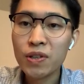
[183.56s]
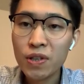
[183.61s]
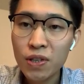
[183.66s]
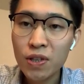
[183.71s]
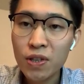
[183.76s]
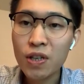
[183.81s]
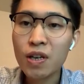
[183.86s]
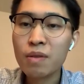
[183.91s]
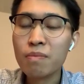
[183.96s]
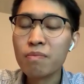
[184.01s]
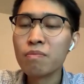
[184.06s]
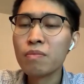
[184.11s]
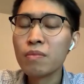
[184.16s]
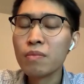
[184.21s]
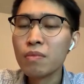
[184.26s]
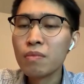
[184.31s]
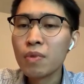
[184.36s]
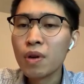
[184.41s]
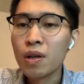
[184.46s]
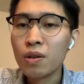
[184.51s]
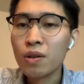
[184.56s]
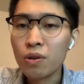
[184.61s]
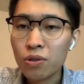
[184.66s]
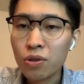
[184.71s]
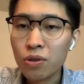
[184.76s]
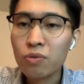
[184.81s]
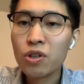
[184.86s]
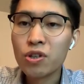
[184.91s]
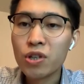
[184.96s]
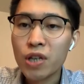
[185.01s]
system, and
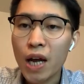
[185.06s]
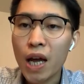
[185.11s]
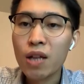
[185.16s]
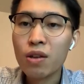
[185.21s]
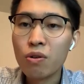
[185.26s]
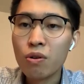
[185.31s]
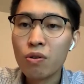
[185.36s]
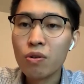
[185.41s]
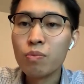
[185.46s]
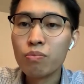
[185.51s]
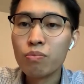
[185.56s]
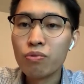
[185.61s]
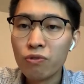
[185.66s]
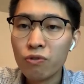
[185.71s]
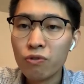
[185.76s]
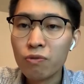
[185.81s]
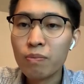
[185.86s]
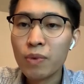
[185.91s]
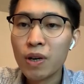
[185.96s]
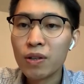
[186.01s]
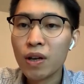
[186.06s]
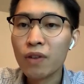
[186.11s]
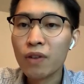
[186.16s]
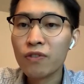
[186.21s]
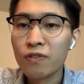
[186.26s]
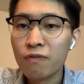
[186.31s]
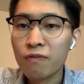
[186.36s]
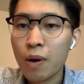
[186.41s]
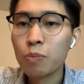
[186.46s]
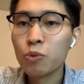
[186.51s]
also the general improvement of
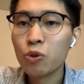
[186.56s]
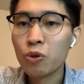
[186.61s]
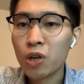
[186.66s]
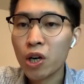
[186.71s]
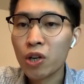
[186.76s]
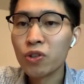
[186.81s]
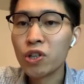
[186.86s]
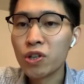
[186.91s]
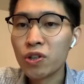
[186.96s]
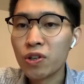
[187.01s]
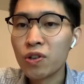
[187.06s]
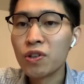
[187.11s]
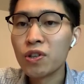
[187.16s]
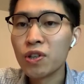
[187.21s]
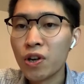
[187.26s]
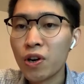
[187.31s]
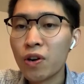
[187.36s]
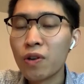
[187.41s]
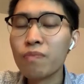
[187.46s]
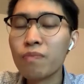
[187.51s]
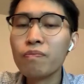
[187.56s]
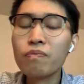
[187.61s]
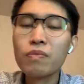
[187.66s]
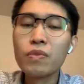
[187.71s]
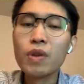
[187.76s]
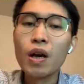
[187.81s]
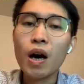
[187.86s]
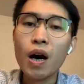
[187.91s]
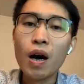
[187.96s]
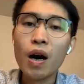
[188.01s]
environmental conditions here.
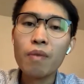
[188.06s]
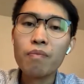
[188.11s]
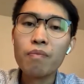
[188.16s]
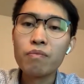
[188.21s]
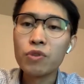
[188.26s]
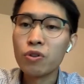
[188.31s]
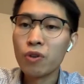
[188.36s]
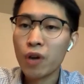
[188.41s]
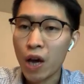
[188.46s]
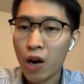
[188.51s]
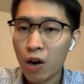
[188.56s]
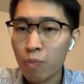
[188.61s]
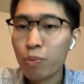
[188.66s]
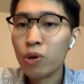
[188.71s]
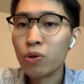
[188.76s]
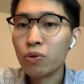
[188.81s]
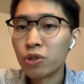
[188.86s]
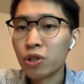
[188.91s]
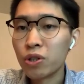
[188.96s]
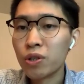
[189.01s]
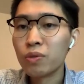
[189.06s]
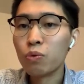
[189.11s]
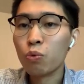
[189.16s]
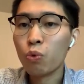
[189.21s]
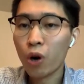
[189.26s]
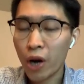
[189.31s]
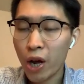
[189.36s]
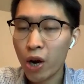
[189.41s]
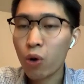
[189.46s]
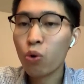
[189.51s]
The air
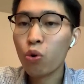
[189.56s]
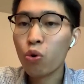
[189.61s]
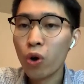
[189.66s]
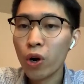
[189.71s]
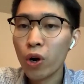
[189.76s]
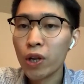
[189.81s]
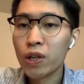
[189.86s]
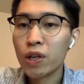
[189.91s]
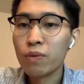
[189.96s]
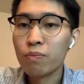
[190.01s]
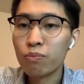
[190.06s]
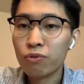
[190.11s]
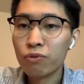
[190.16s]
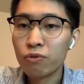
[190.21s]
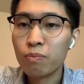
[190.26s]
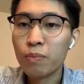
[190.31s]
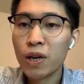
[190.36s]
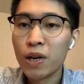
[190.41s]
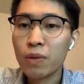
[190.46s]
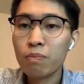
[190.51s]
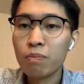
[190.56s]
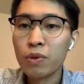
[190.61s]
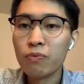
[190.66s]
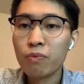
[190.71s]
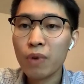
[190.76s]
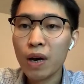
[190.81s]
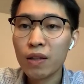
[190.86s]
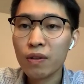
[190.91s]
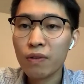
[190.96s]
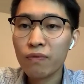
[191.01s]
pollution or air quality improvement
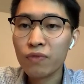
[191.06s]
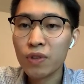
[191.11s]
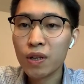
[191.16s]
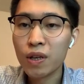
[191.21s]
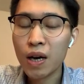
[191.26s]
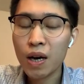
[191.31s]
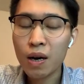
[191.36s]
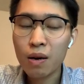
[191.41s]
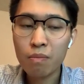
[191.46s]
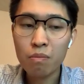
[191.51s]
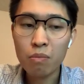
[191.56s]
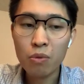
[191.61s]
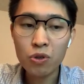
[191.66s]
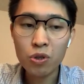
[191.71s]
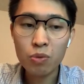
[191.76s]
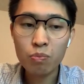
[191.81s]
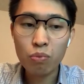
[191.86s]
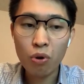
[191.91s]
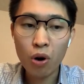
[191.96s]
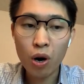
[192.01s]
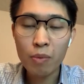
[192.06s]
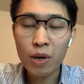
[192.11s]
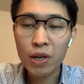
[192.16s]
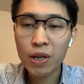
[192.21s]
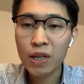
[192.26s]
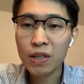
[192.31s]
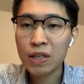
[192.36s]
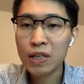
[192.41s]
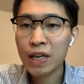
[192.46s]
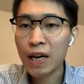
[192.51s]
being one of the um, most
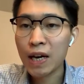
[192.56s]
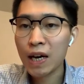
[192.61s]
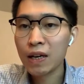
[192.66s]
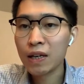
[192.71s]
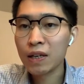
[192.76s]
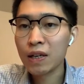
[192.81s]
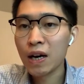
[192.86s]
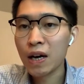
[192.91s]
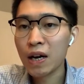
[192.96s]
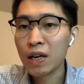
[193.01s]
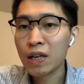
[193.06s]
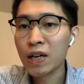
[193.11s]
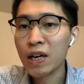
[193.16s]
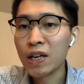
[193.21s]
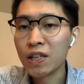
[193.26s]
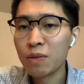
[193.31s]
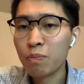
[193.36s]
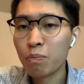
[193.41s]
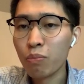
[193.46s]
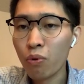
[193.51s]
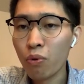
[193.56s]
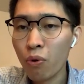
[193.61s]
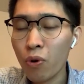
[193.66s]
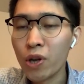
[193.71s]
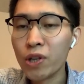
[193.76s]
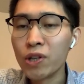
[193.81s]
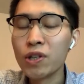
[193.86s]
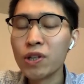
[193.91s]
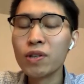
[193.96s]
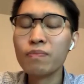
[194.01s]
prominent uh, uh, case in
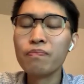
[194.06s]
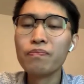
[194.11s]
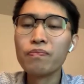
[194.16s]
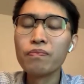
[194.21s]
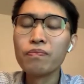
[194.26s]
point.